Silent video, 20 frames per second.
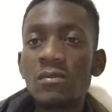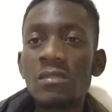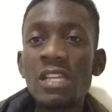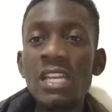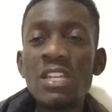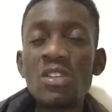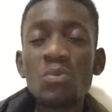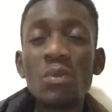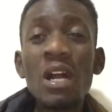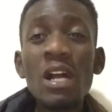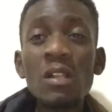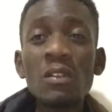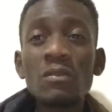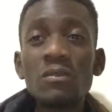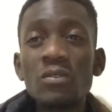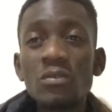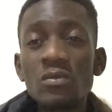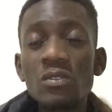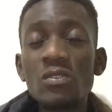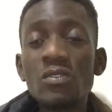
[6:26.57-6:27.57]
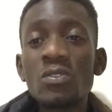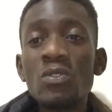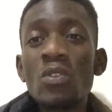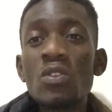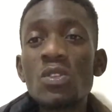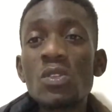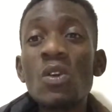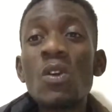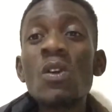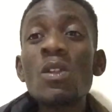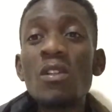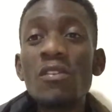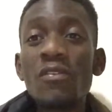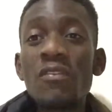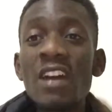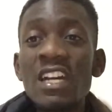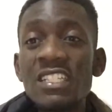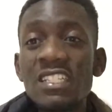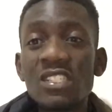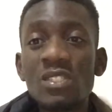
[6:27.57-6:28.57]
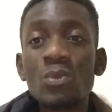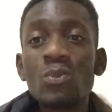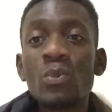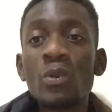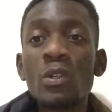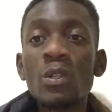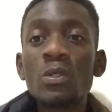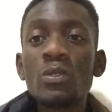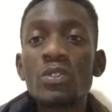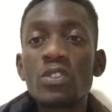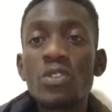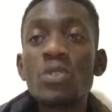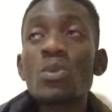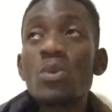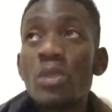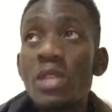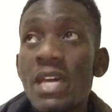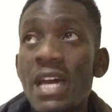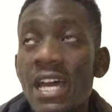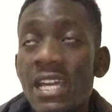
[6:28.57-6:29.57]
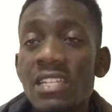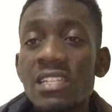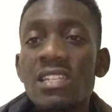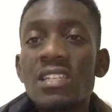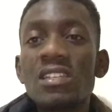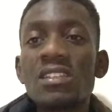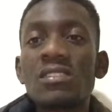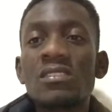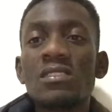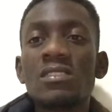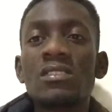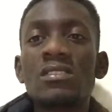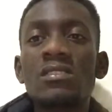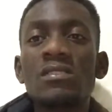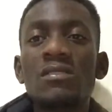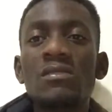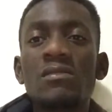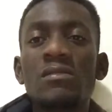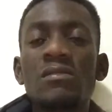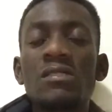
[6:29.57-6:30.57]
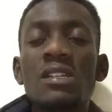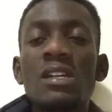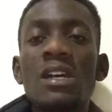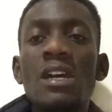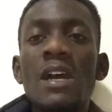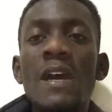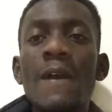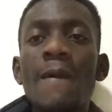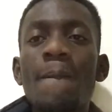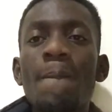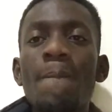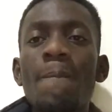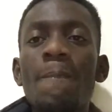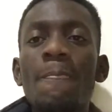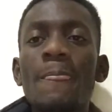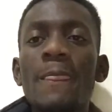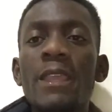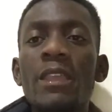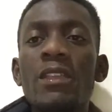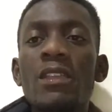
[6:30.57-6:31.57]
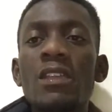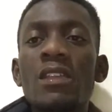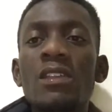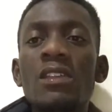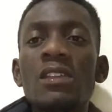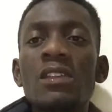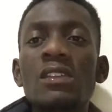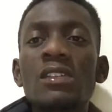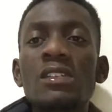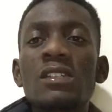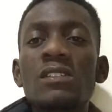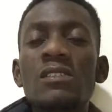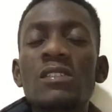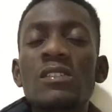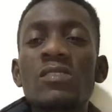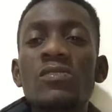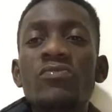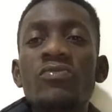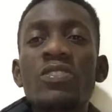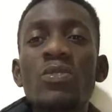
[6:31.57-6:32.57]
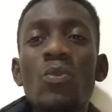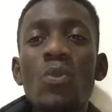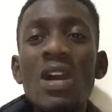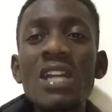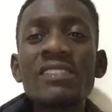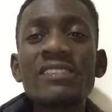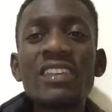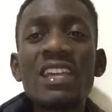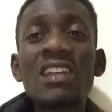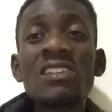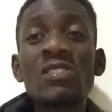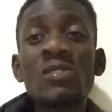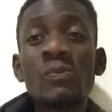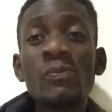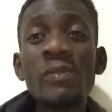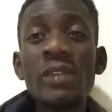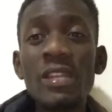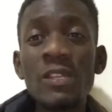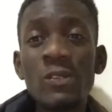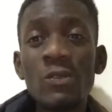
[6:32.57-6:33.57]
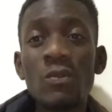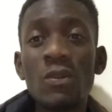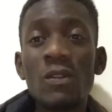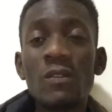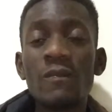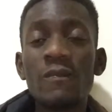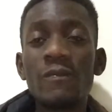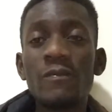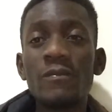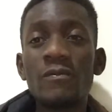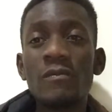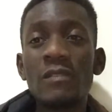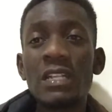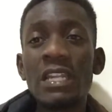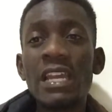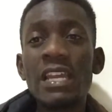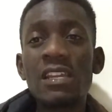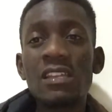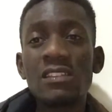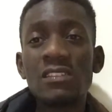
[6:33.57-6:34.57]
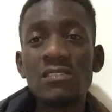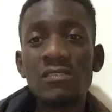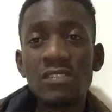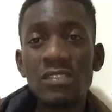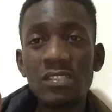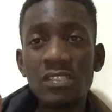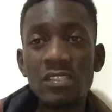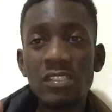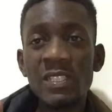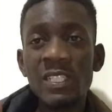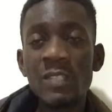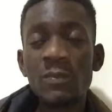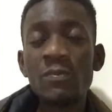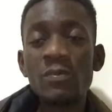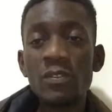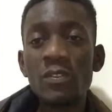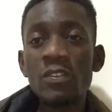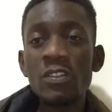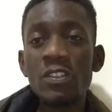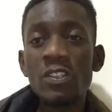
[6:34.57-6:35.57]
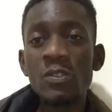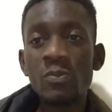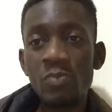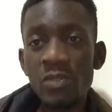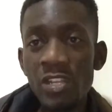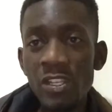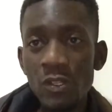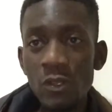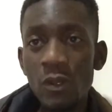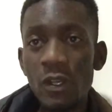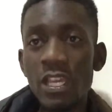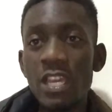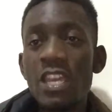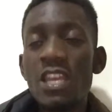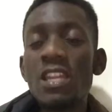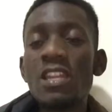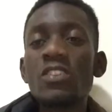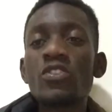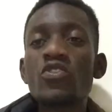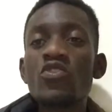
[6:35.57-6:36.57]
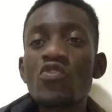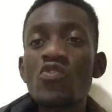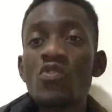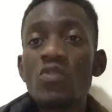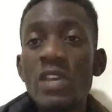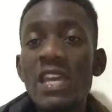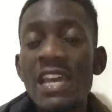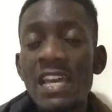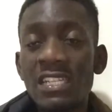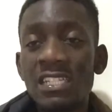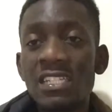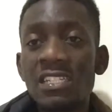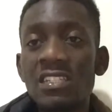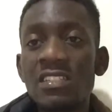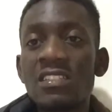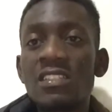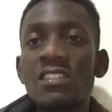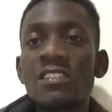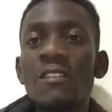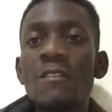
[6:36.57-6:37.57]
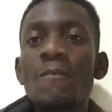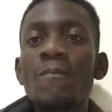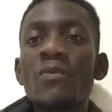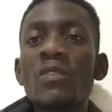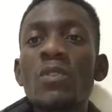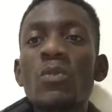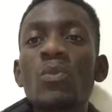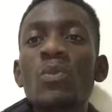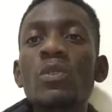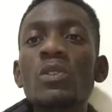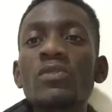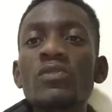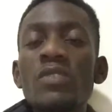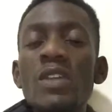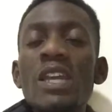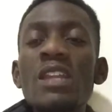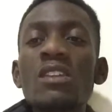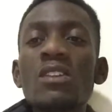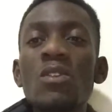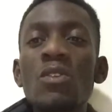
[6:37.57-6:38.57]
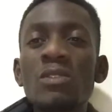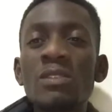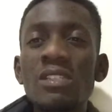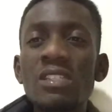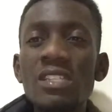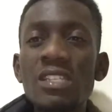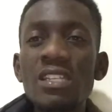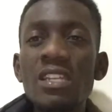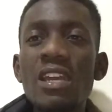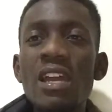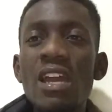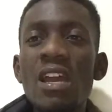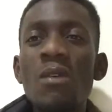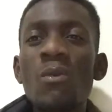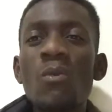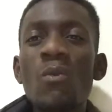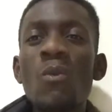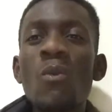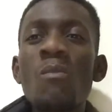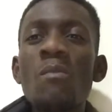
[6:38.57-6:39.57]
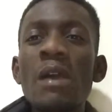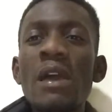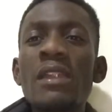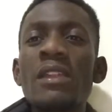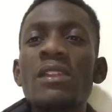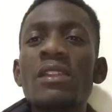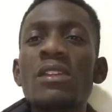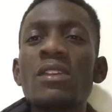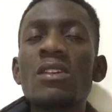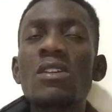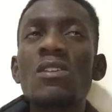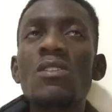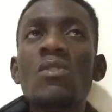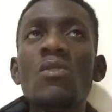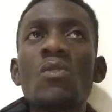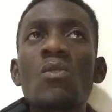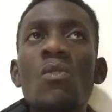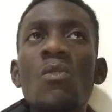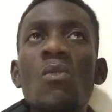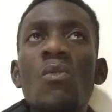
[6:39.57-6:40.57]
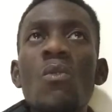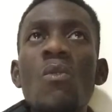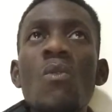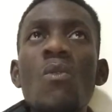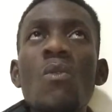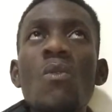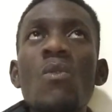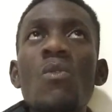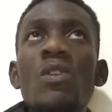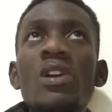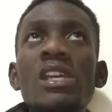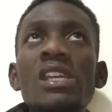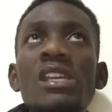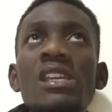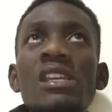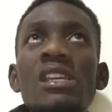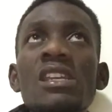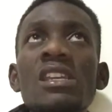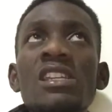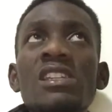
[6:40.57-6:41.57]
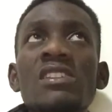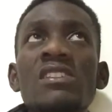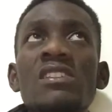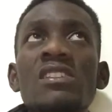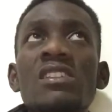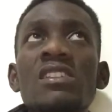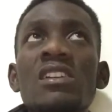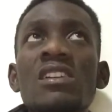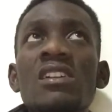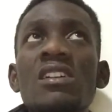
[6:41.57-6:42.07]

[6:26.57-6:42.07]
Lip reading: And while not all of us will do that, the ones that are spiritual, like the spiritual in true essence, will then consider a woman who is